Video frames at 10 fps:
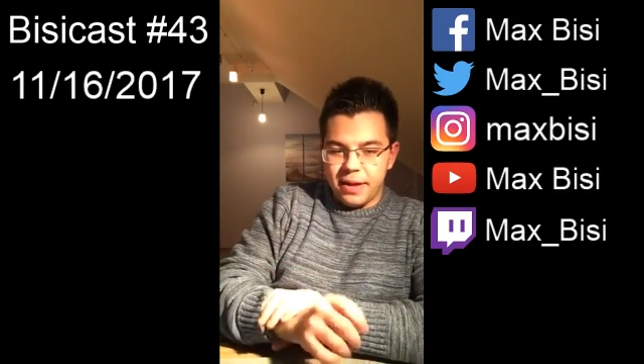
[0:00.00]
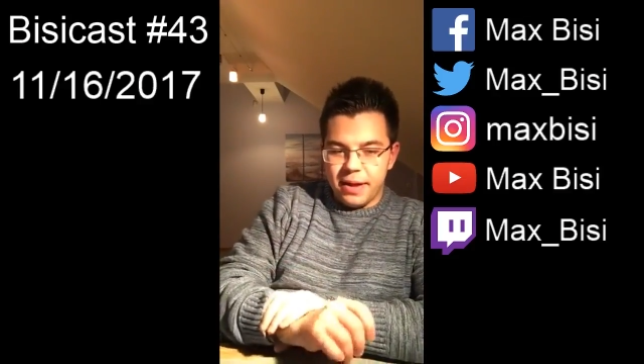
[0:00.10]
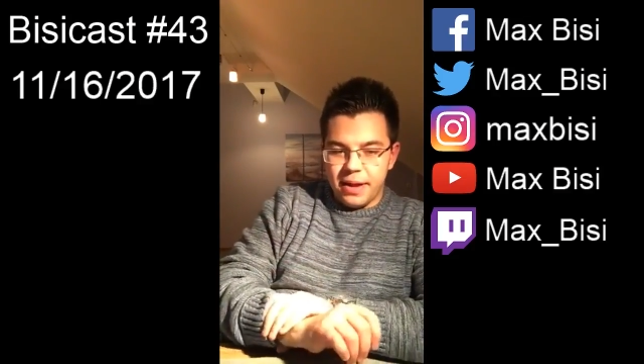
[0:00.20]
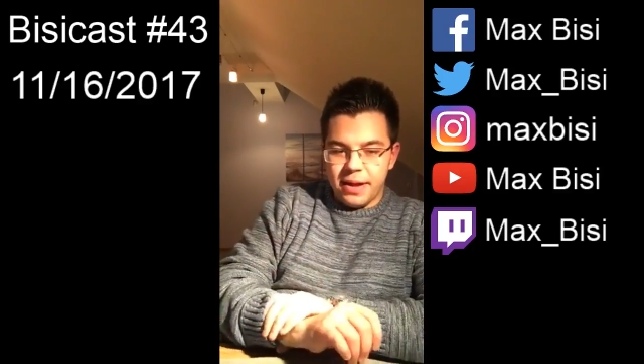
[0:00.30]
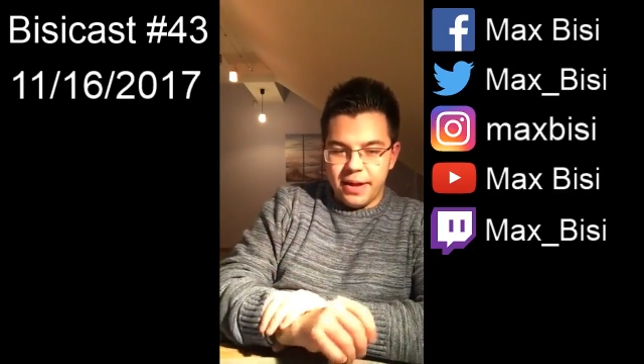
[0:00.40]

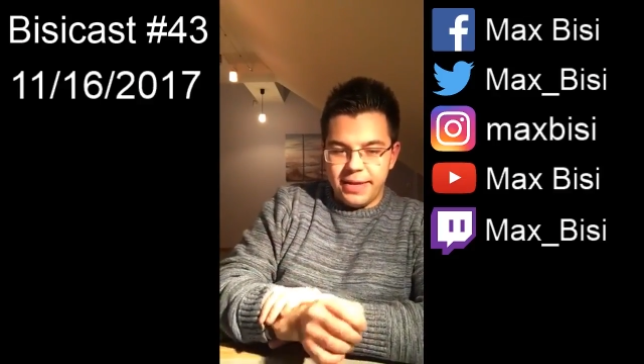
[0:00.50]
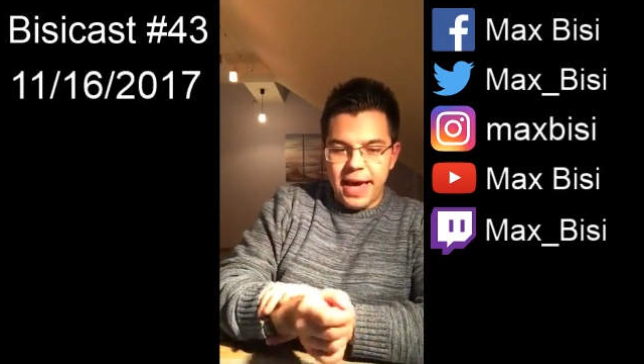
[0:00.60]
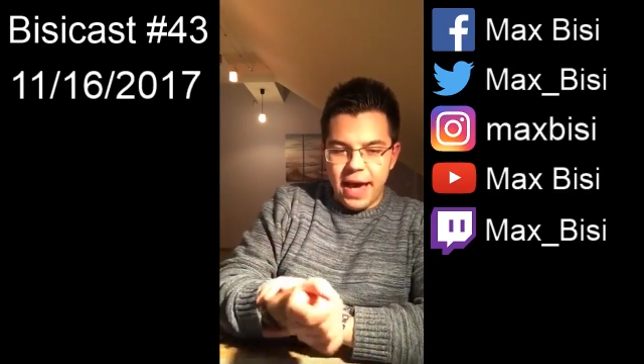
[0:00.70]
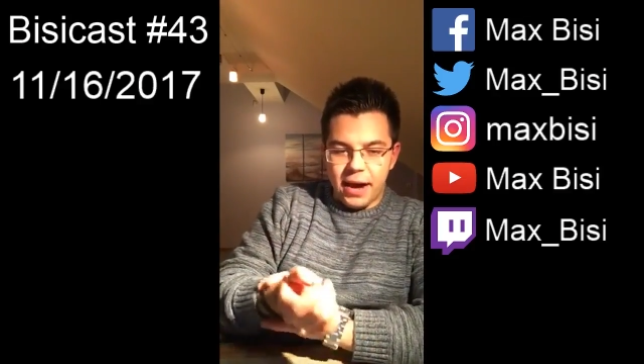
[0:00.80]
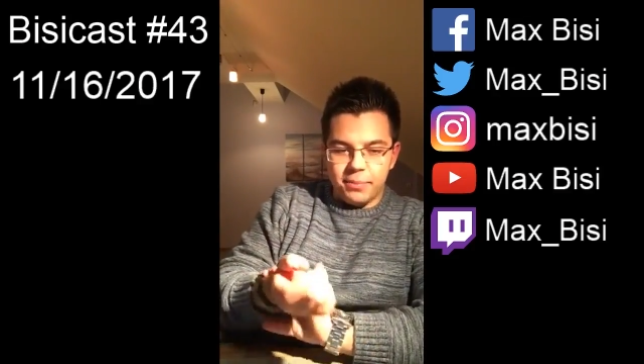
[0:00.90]

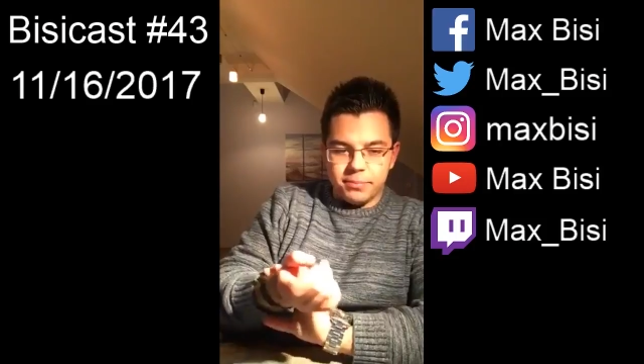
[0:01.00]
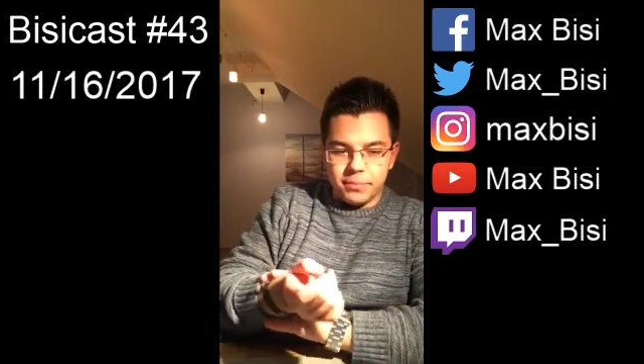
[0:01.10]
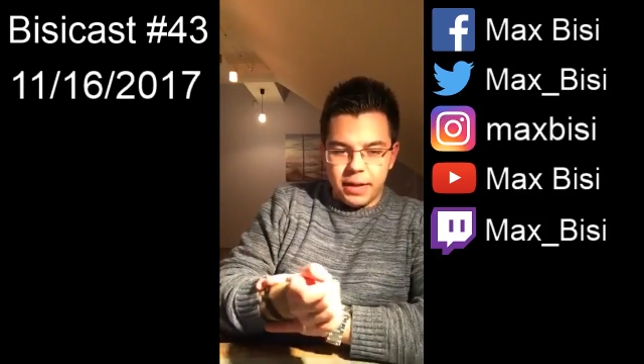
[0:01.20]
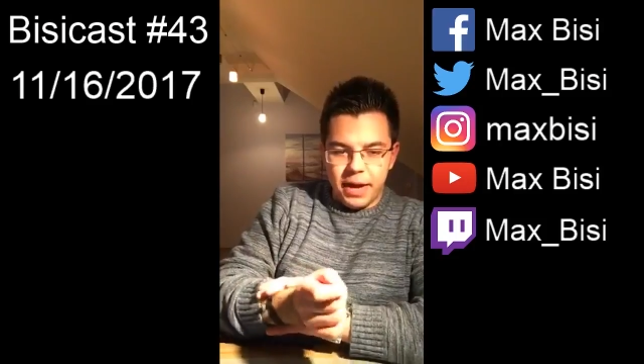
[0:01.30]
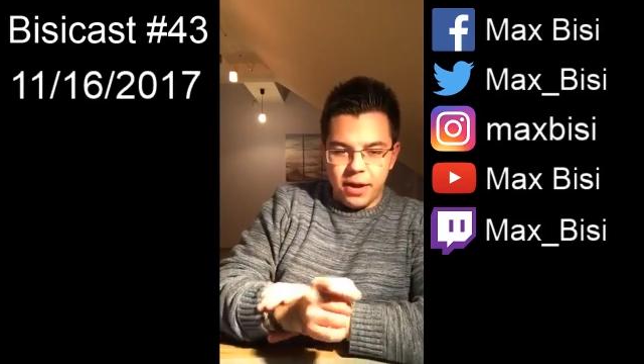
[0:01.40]
Yeah,
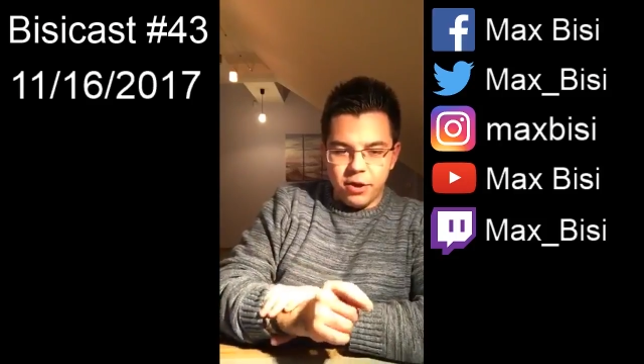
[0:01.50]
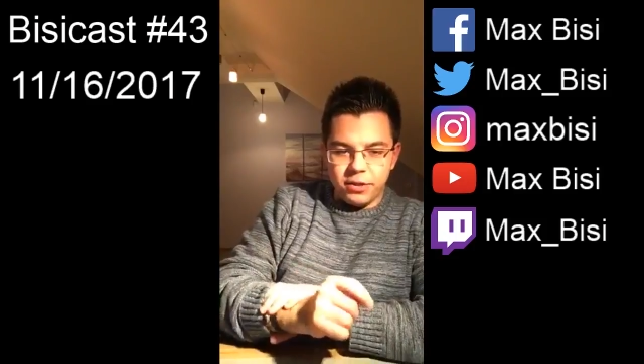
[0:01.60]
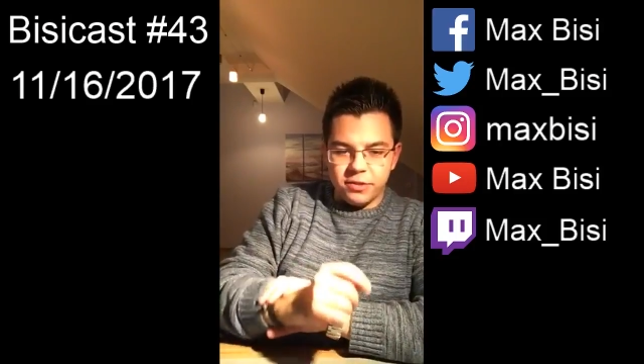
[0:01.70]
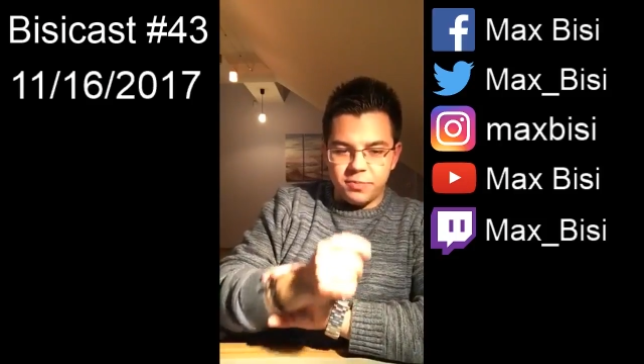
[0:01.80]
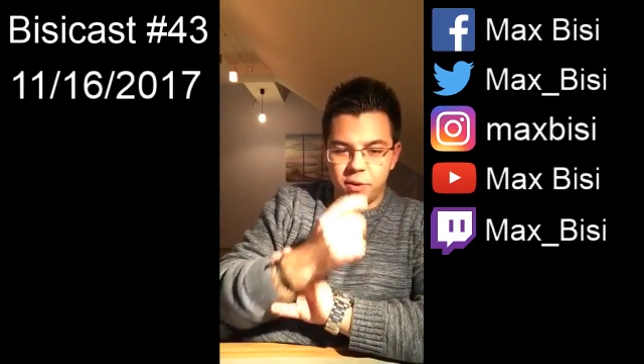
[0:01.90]
I heard
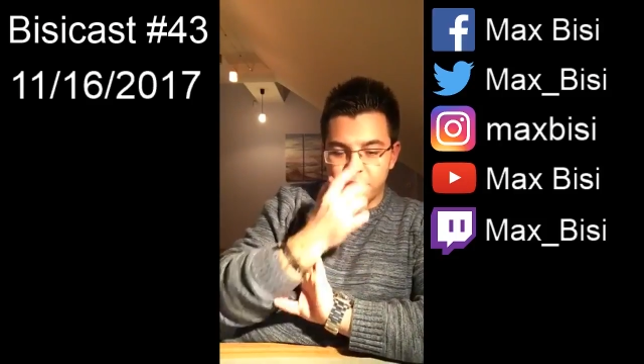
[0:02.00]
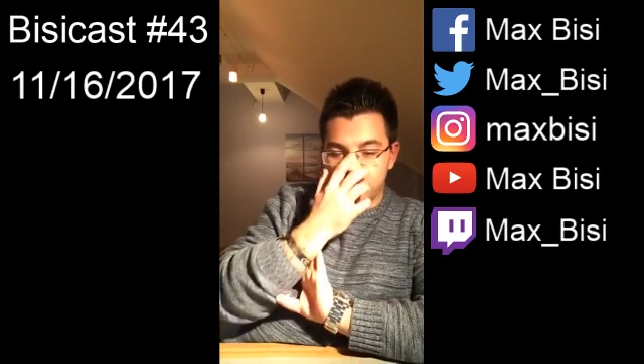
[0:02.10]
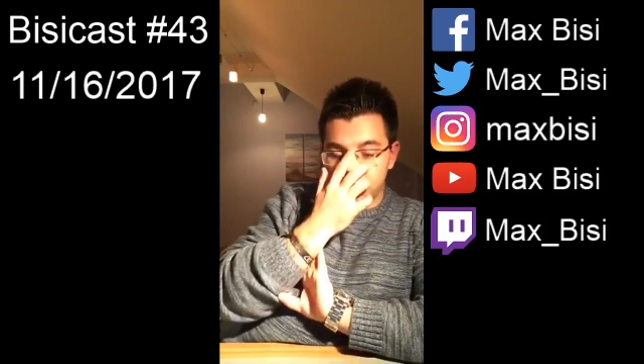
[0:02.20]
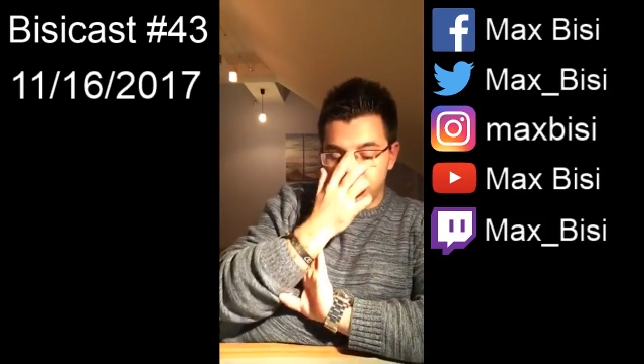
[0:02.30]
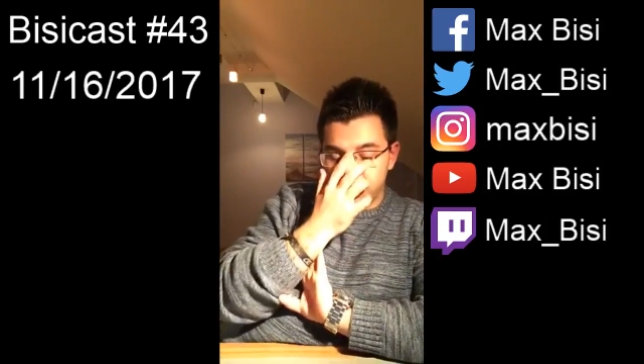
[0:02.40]
this Paul and
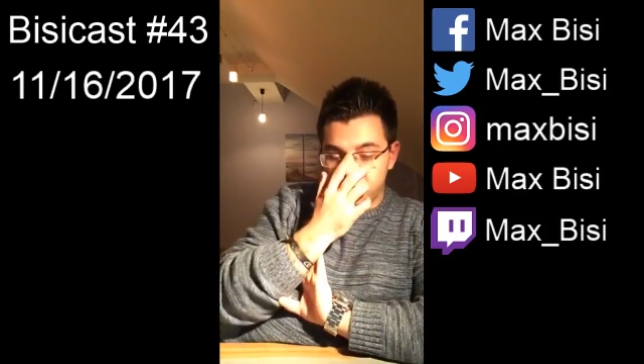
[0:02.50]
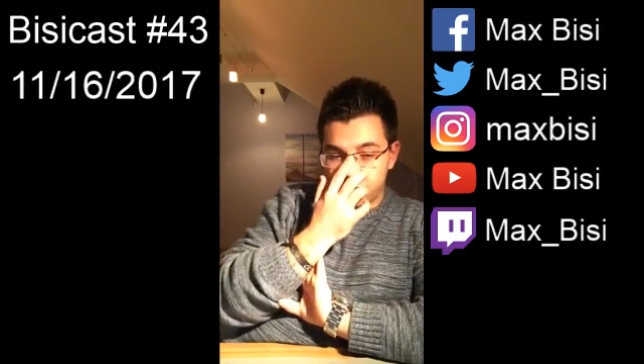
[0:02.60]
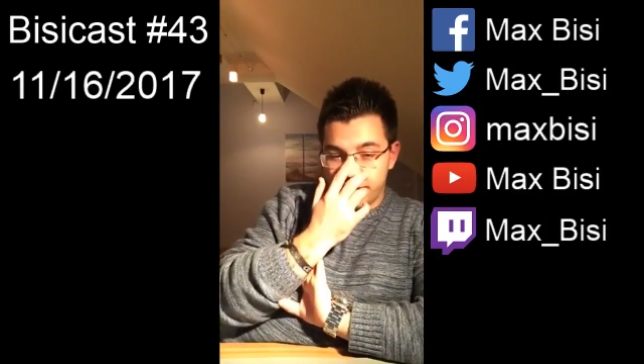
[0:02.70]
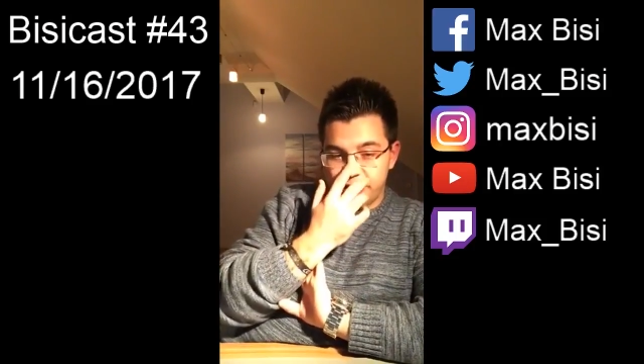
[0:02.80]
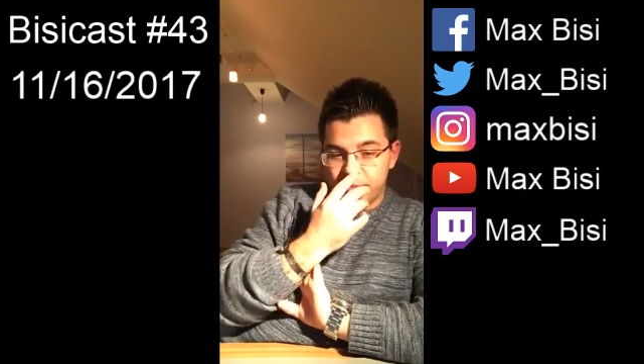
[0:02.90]
Gigo remix
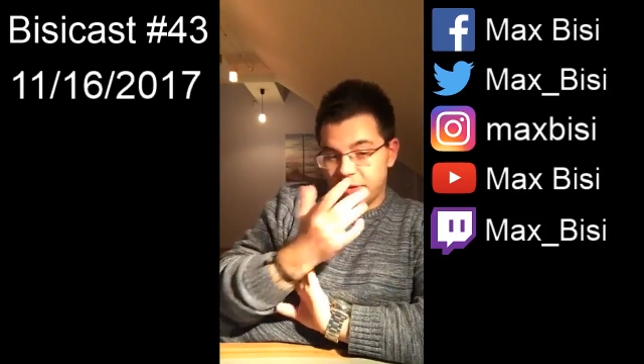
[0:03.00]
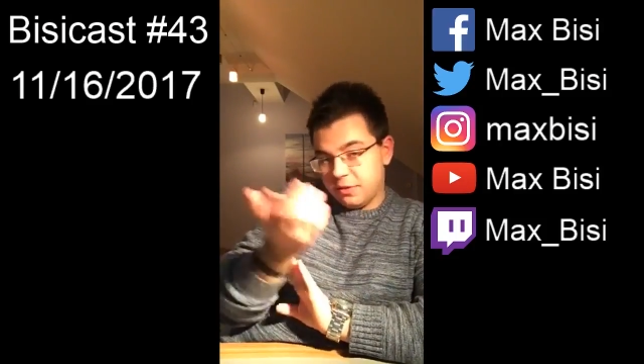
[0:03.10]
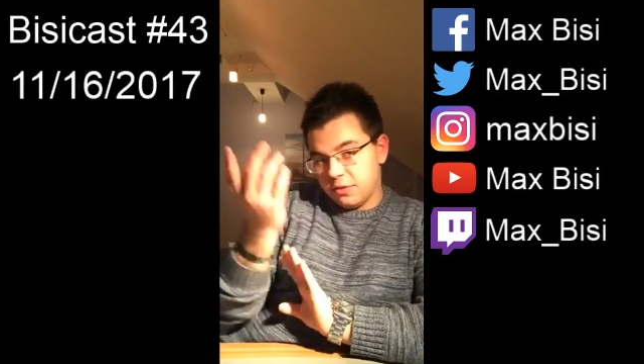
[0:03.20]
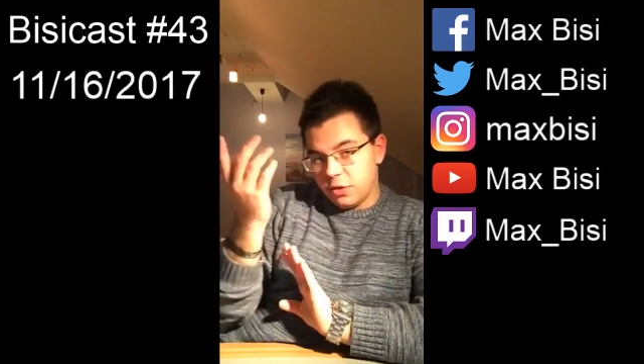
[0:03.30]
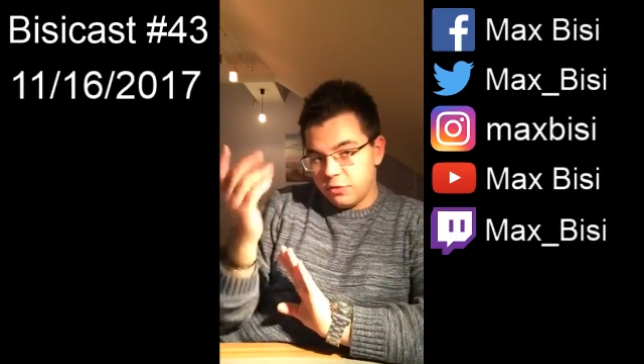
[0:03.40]
already, but this is
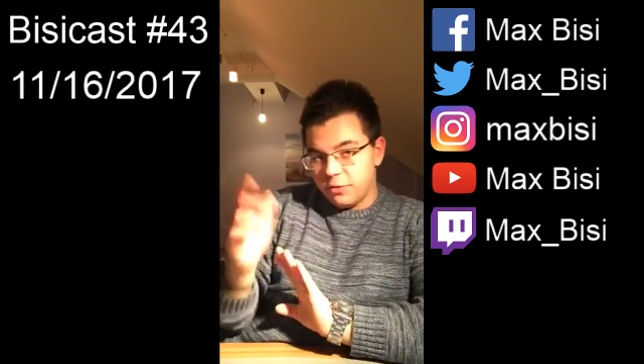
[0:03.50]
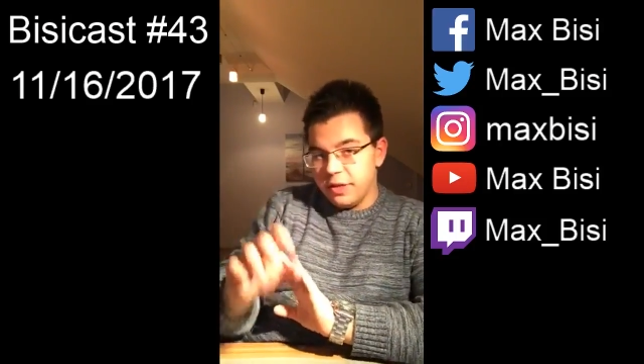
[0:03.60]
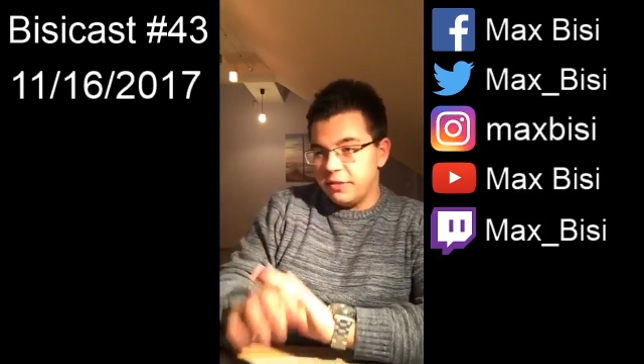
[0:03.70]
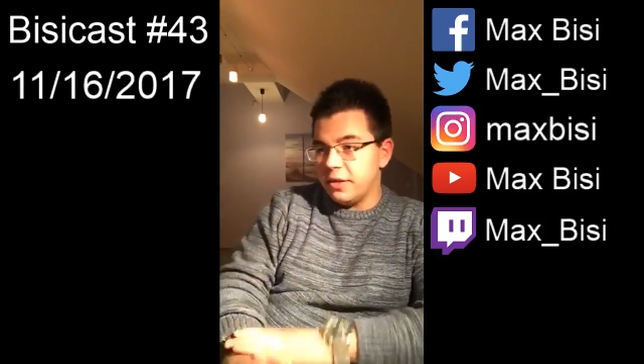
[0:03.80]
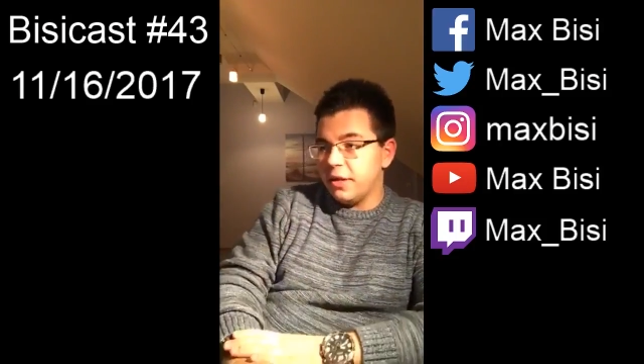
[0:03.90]
not
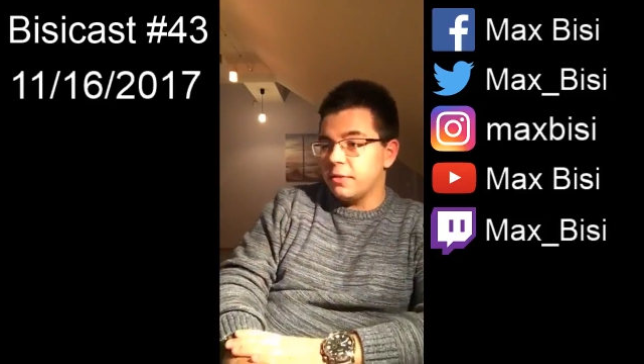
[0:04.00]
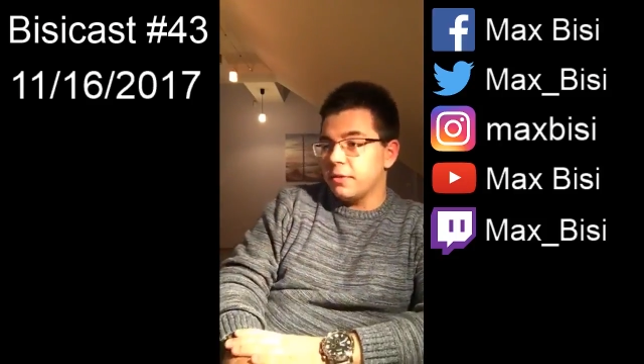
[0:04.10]
released yet.